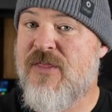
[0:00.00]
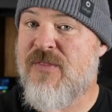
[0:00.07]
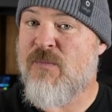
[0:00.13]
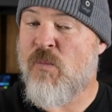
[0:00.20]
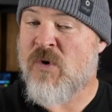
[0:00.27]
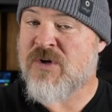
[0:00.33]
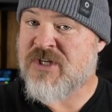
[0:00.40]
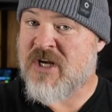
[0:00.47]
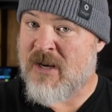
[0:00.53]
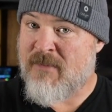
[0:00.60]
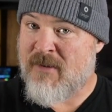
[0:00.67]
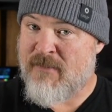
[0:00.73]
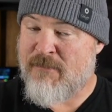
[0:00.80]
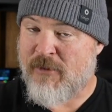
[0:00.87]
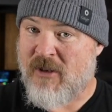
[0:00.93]
was going to
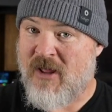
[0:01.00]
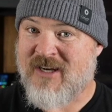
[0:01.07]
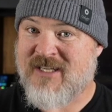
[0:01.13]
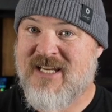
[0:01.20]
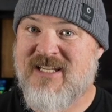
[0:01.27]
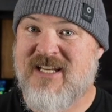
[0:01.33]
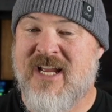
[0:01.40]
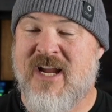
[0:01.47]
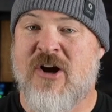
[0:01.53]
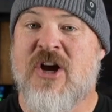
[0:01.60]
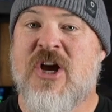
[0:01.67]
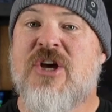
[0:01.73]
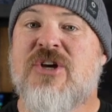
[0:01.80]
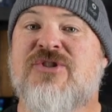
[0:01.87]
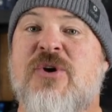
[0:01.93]
be plugged into here.
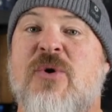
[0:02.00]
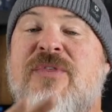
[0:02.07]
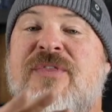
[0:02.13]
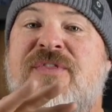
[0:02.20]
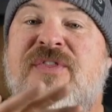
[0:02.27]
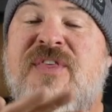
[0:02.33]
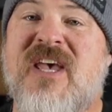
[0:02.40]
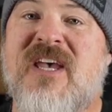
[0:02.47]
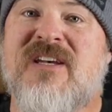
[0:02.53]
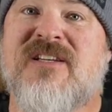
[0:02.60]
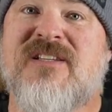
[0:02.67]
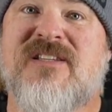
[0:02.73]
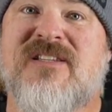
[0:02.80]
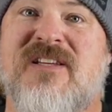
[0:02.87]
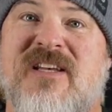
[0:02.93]
So
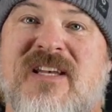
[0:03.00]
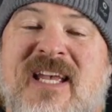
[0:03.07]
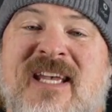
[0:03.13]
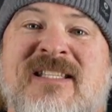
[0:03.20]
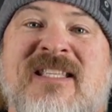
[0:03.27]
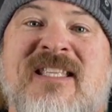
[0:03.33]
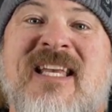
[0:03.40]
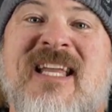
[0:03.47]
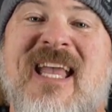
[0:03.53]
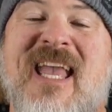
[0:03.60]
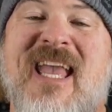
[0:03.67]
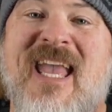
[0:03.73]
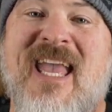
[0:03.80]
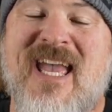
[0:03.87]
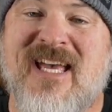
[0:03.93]
this is the
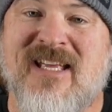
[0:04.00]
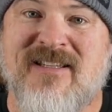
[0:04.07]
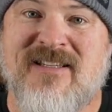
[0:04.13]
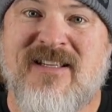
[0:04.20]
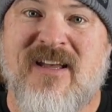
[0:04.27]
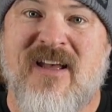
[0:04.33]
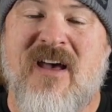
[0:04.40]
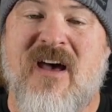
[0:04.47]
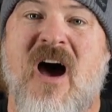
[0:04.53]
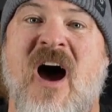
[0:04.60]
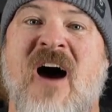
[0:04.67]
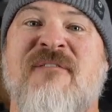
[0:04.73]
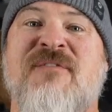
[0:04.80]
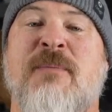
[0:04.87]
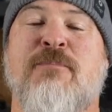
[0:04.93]
end
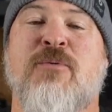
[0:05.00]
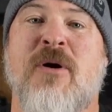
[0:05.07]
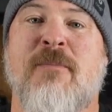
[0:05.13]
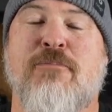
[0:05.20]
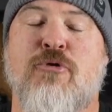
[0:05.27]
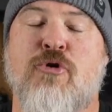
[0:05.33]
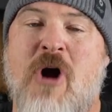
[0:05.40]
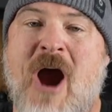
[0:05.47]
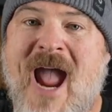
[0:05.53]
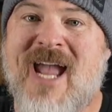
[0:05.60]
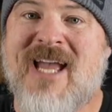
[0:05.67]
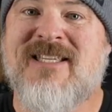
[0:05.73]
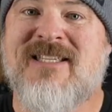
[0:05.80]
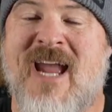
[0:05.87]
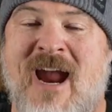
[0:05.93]
of the
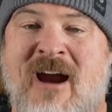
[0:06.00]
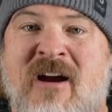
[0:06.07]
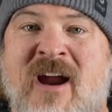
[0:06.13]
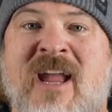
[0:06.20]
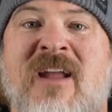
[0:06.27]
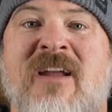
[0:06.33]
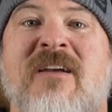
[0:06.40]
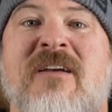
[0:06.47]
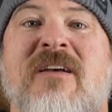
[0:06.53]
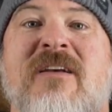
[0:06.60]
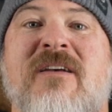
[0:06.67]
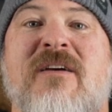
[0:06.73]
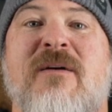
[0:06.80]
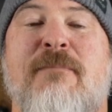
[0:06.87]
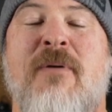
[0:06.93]
proprietary
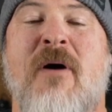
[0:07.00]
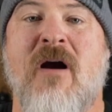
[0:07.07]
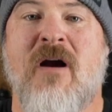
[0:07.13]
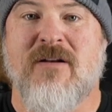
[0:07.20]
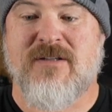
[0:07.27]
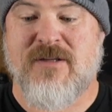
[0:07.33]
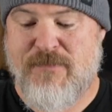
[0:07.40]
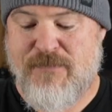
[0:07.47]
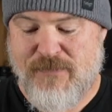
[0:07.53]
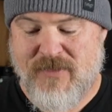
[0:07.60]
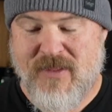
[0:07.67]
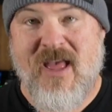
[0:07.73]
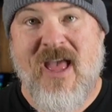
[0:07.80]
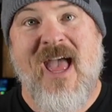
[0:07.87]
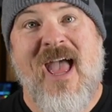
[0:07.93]
part.
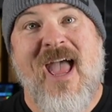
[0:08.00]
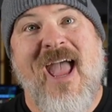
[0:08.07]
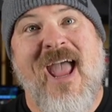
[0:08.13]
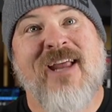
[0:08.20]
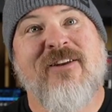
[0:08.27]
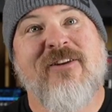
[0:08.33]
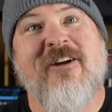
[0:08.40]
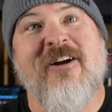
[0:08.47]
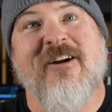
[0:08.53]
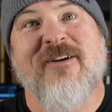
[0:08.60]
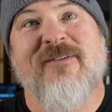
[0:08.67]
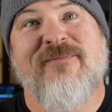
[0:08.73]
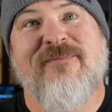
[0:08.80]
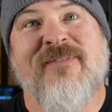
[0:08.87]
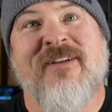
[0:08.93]
And look,
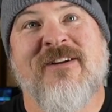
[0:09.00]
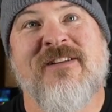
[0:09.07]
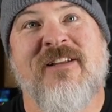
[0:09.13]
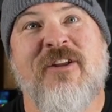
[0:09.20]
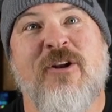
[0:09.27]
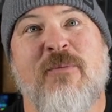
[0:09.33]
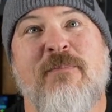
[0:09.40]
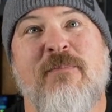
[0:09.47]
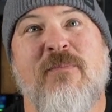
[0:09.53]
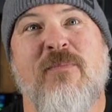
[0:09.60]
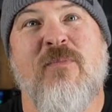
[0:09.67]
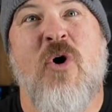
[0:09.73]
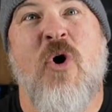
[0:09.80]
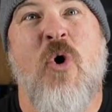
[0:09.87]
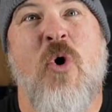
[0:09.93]
there's a little
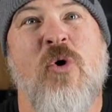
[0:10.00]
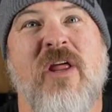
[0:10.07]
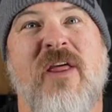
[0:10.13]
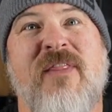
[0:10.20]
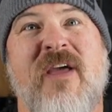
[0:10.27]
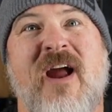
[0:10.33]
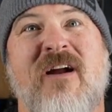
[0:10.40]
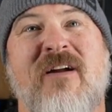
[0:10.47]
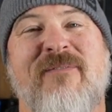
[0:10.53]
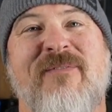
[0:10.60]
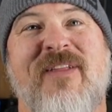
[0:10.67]
hole in there.